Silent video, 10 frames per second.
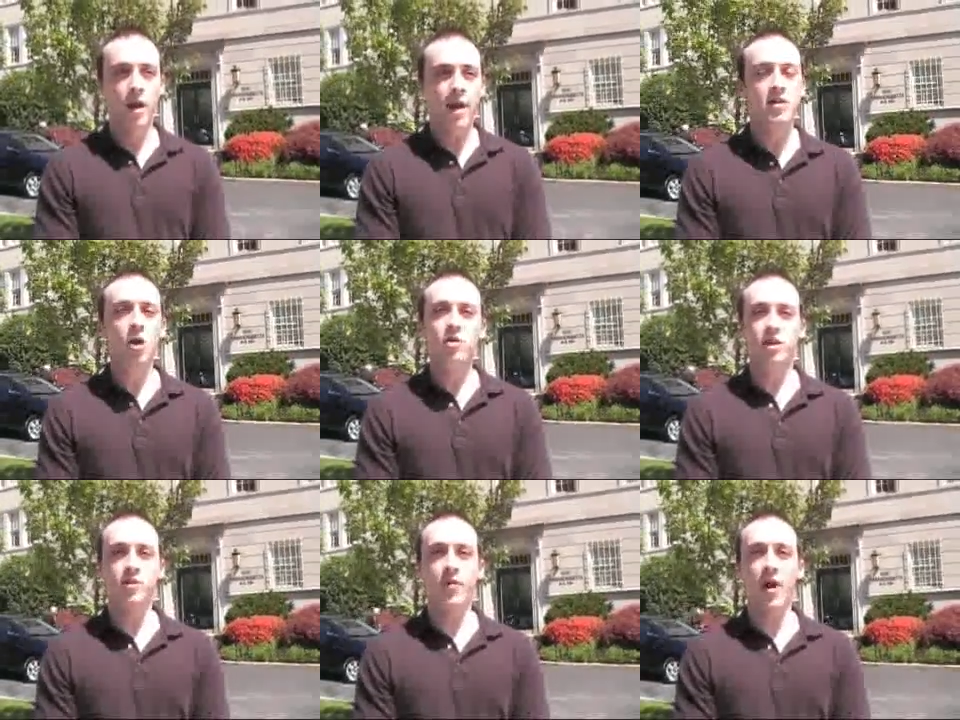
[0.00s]
Yeah, it's all
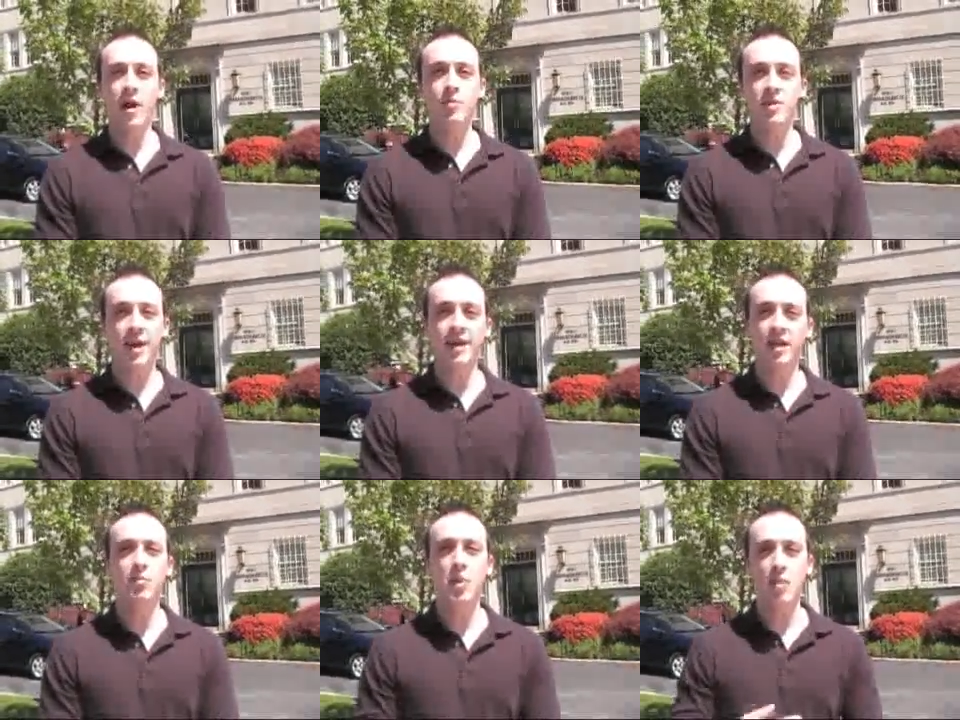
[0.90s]
justified. I'm just saying I'd
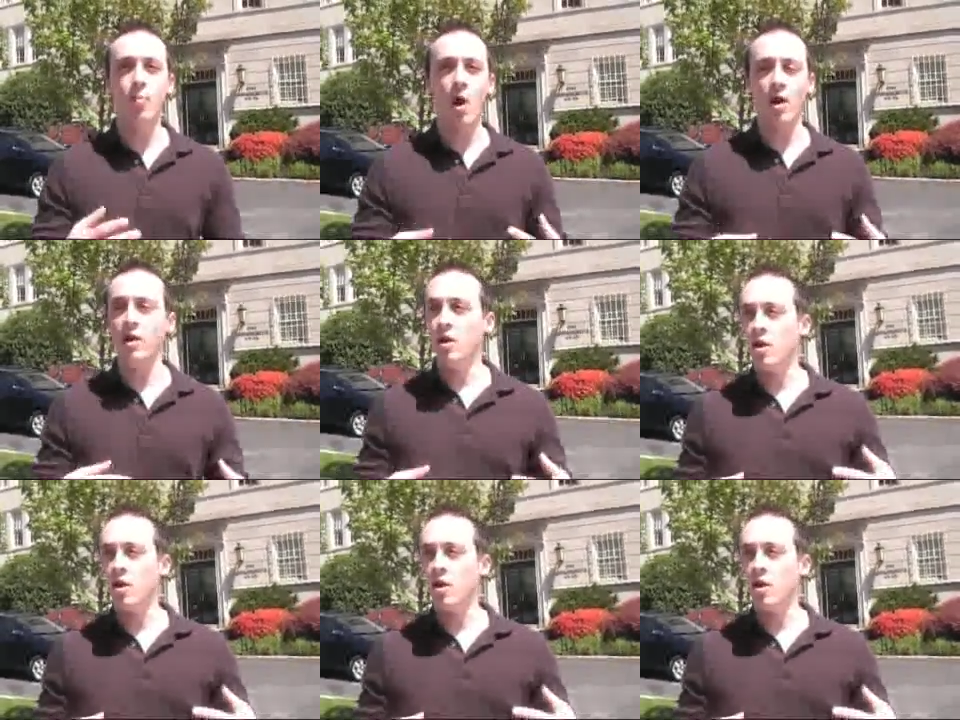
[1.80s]
like to be a part...